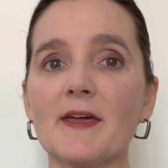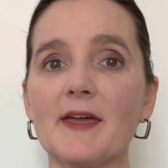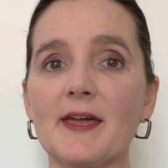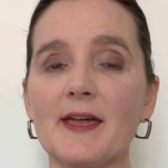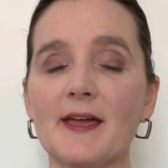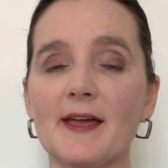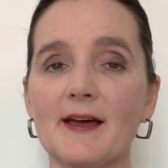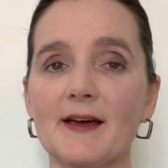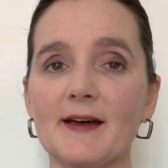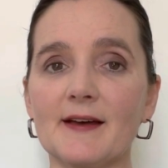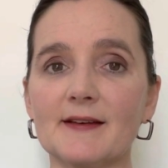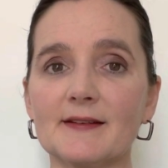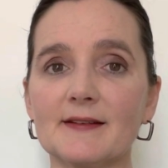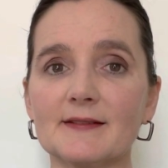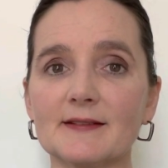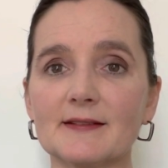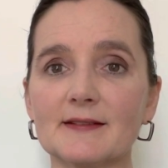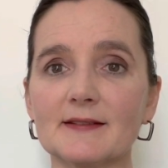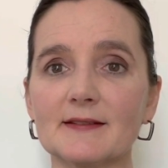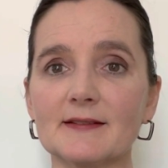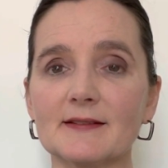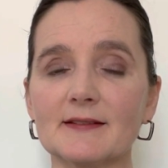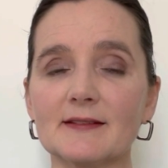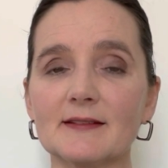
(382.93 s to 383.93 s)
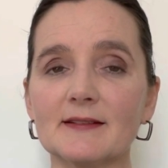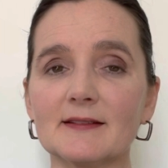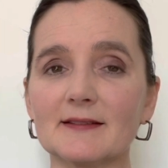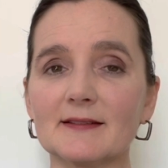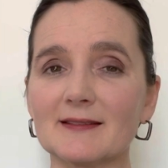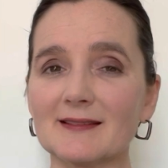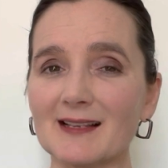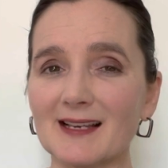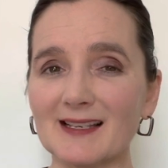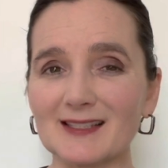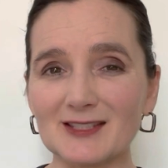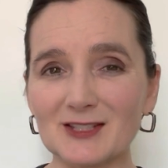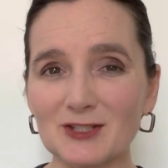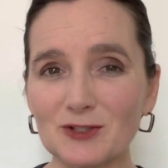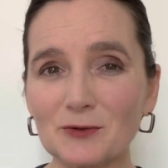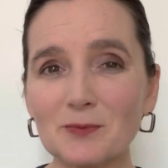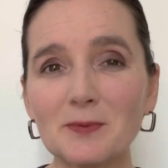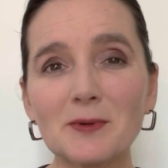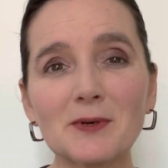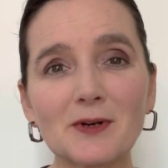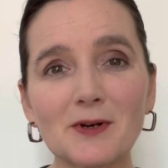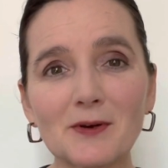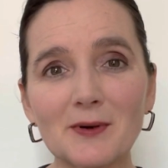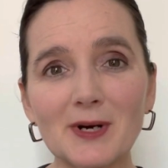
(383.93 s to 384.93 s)
And it's not
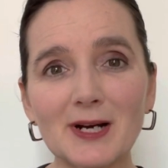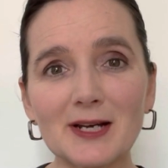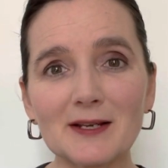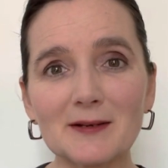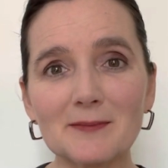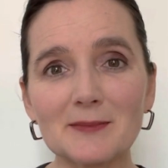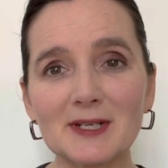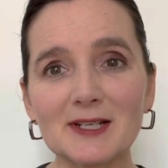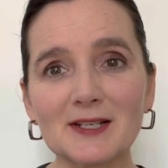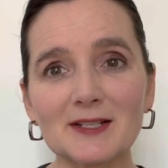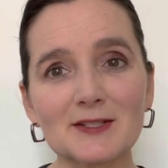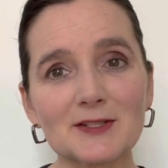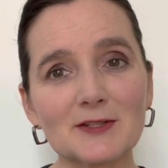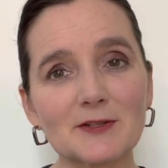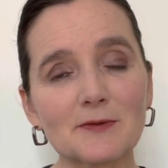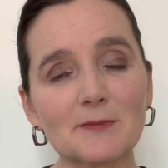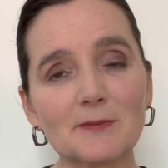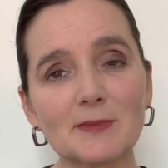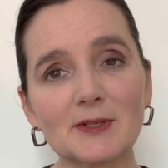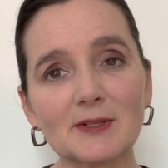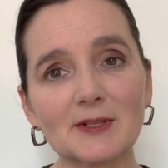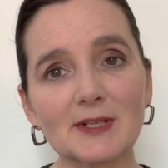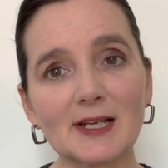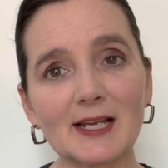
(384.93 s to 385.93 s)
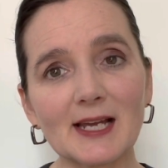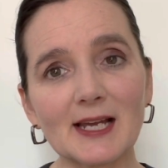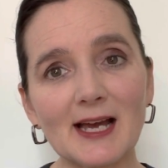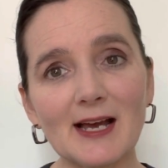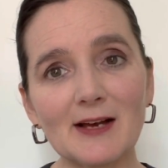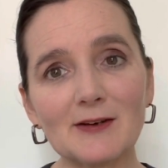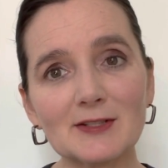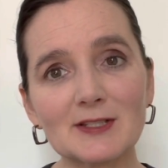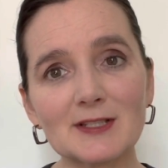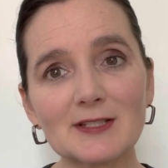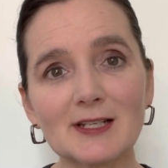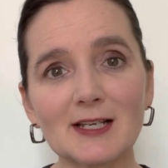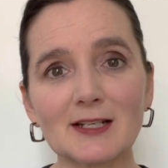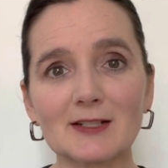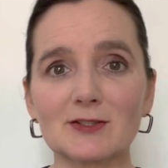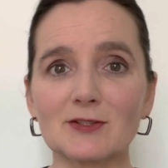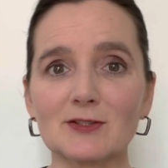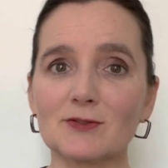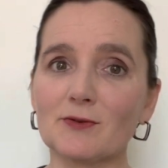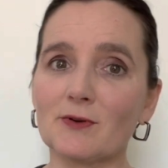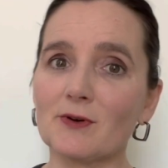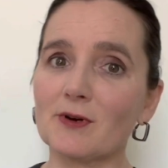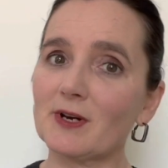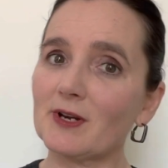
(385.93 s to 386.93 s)
super quiet because they're building a house next
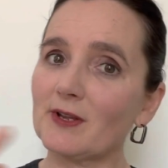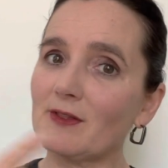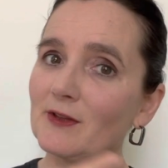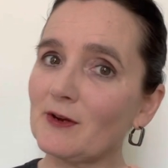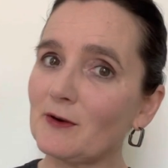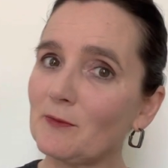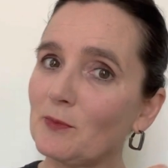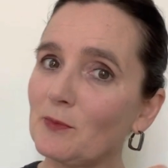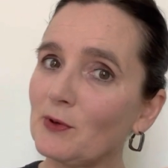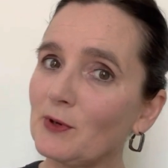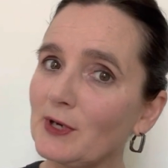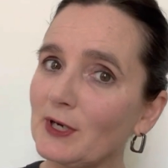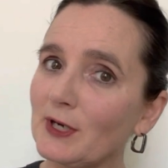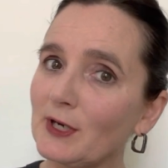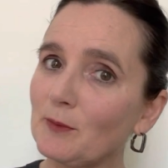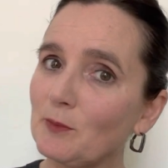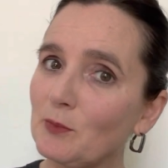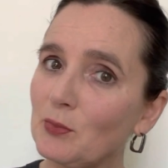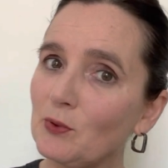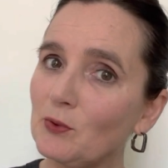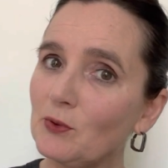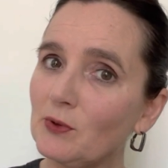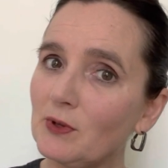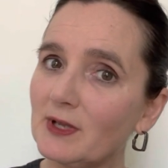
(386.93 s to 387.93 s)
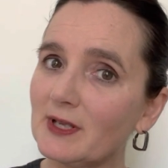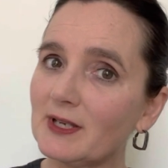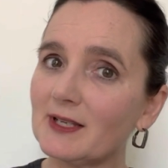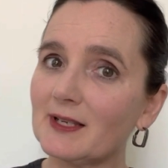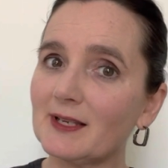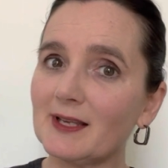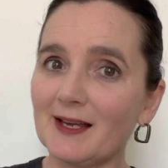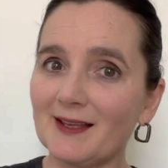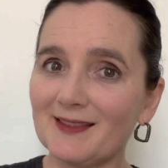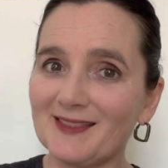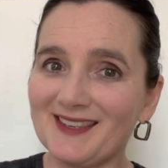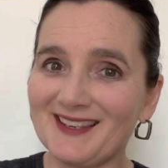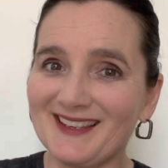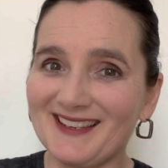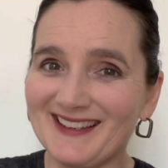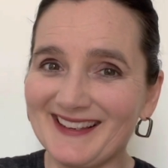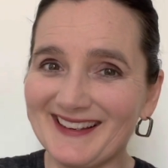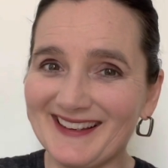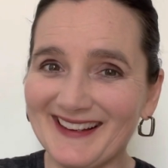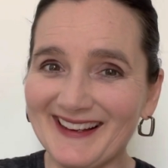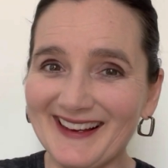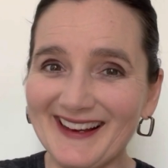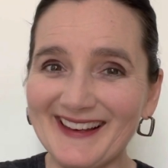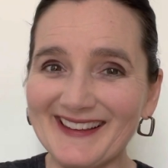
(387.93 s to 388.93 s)
door and they're putting a pool in
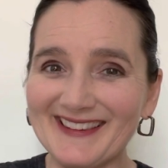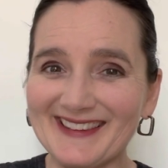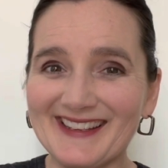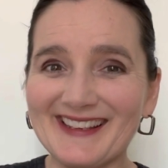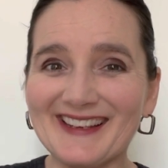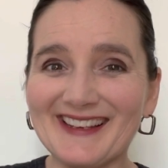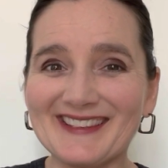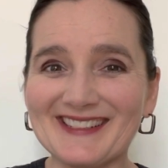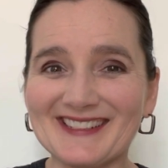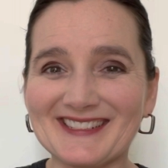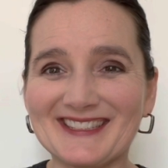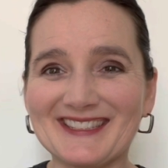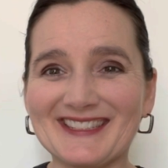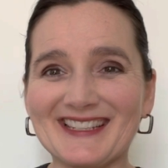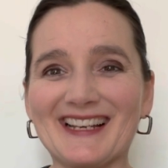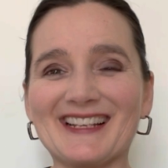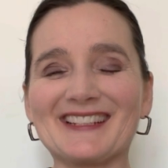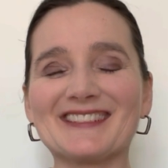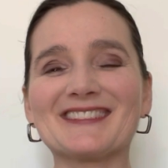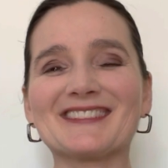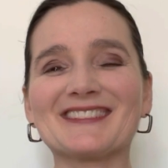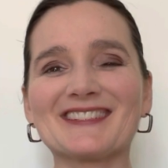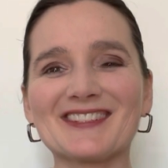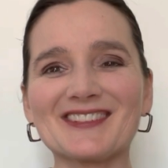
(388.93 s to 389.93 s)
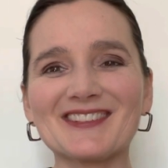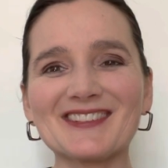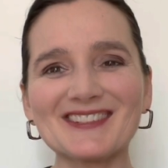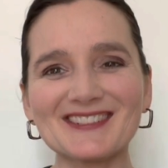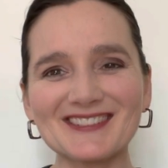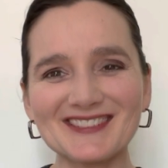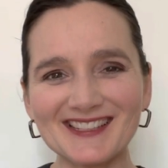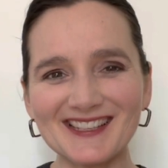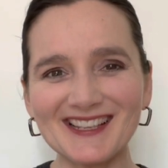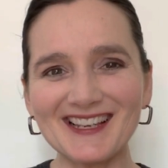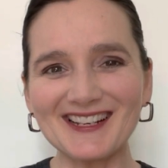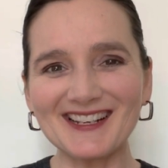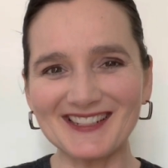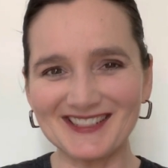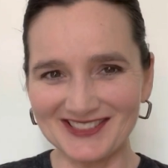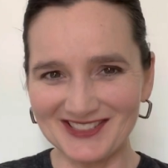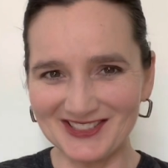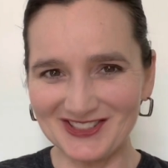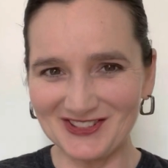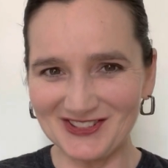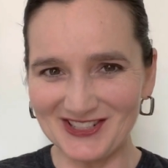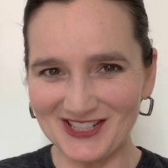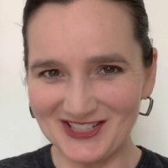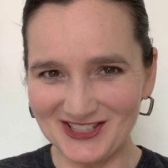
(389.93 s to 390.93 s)
on the other side, so there's a lot of
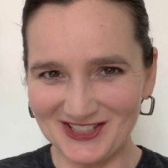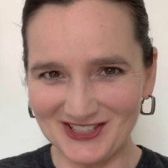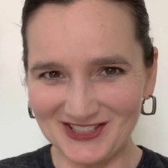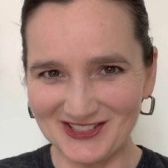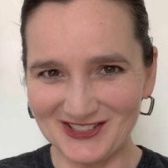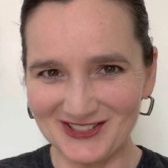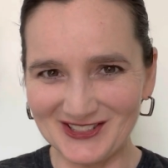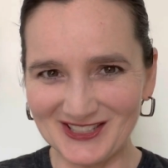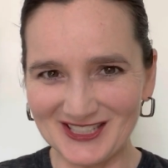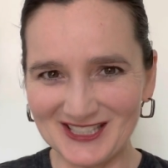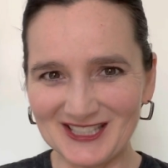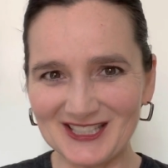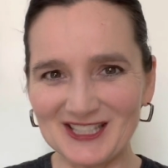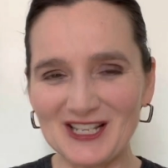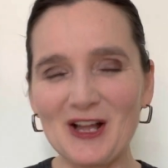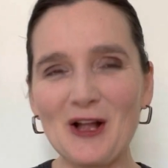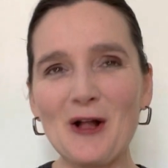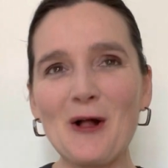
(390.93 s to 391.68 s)
construction noise.